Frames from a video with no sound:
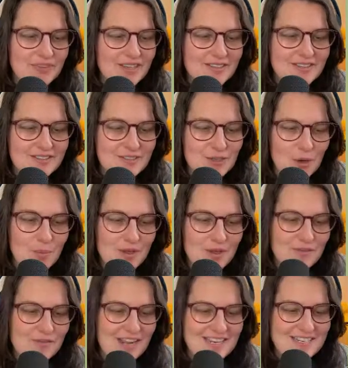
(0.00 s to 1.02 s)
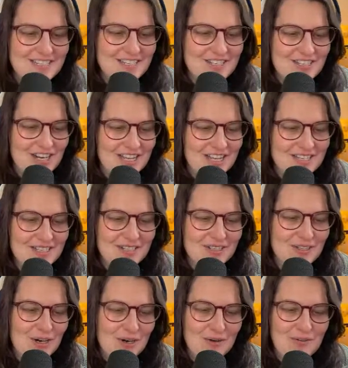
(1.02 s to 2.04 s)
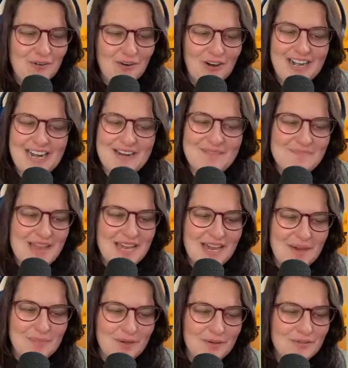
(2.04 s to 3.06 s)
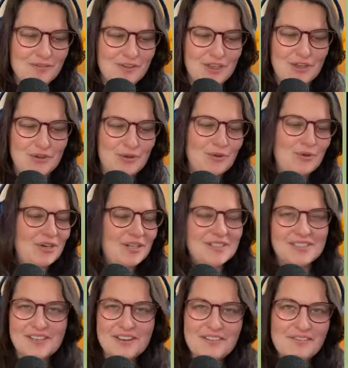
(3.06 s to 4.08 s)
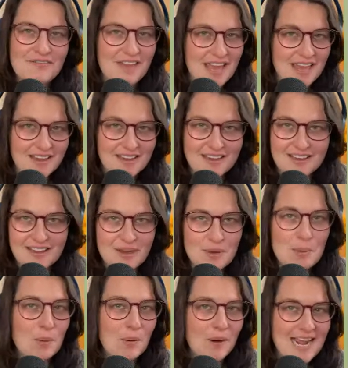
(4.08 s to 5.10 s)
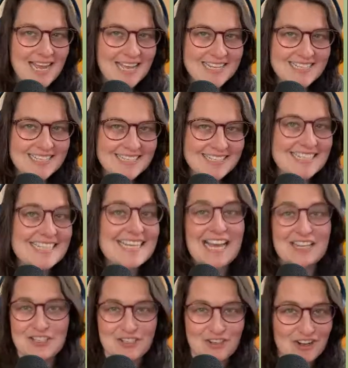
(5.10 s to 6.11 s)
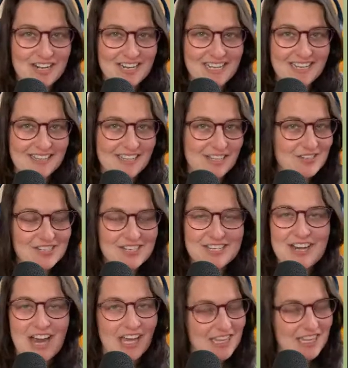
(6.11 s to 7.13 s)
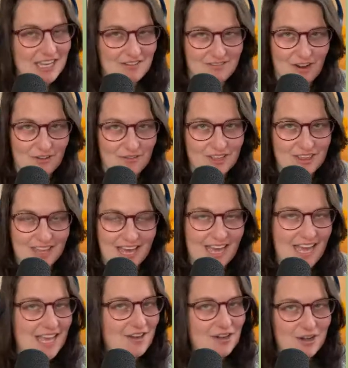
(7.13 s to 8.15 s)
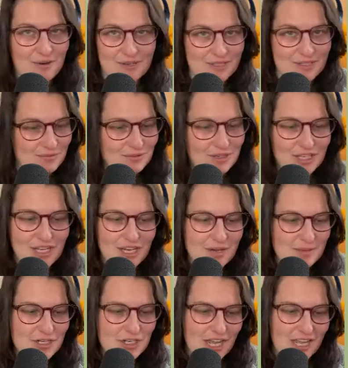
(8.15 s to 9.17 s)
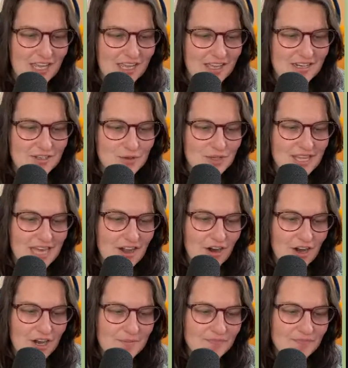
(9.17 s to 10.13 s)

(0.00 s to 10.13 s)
don't be afraid to just go for it and make up a few fake brands to get started. There's nothing wrong with that, and no one's really going to be checking into it that hard.